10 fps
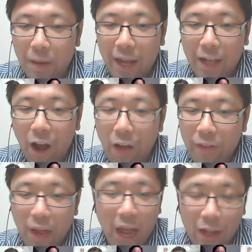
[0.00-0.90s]
But I
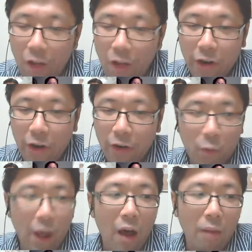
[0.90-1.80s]
got
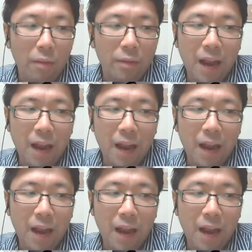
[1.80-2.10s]
there. Wow,